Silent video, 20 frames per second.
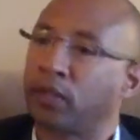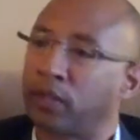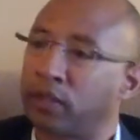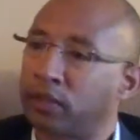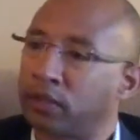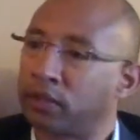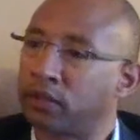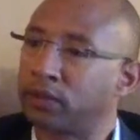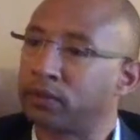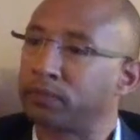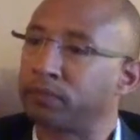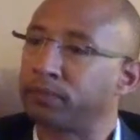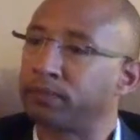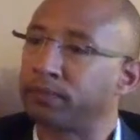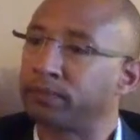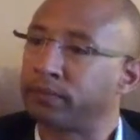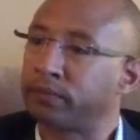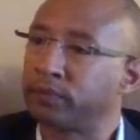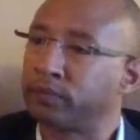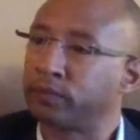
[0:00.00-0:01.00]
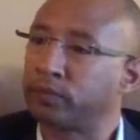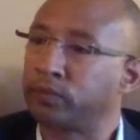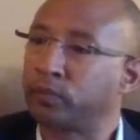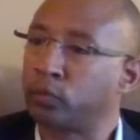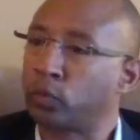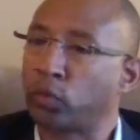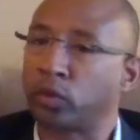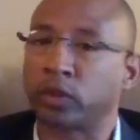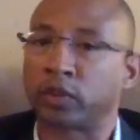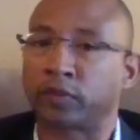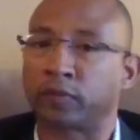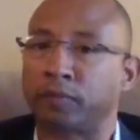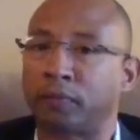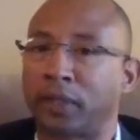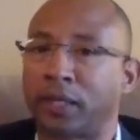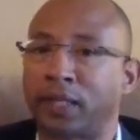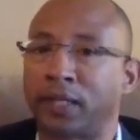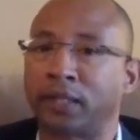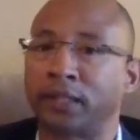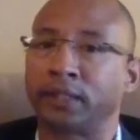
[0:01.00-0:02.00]
One of
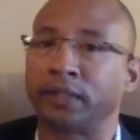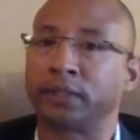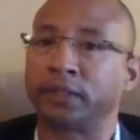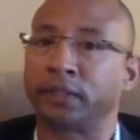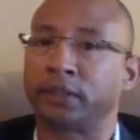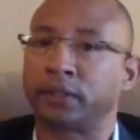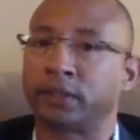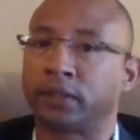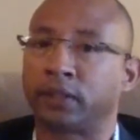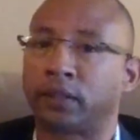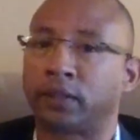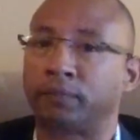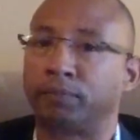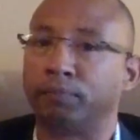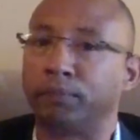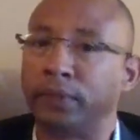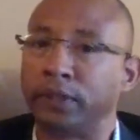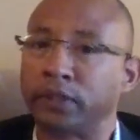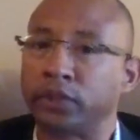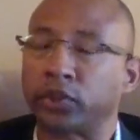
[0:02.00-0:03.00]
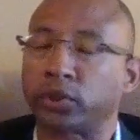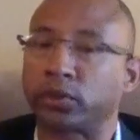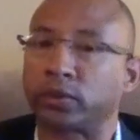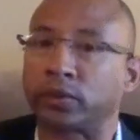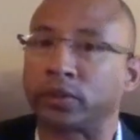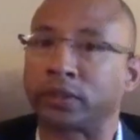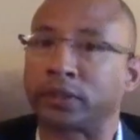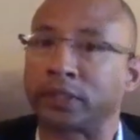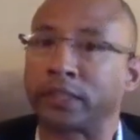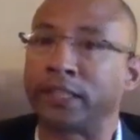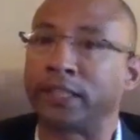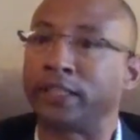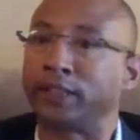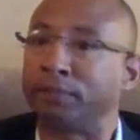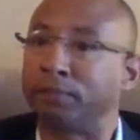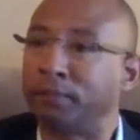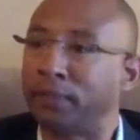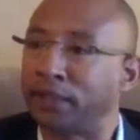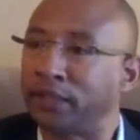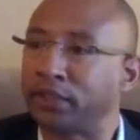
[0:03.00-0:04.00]
my mentors
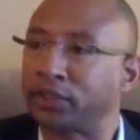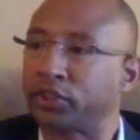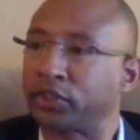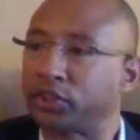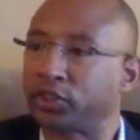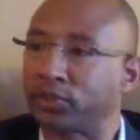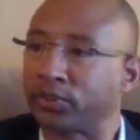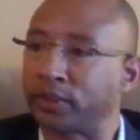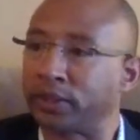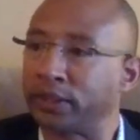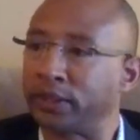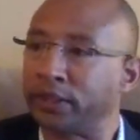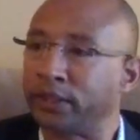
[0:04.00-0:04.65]
in ministry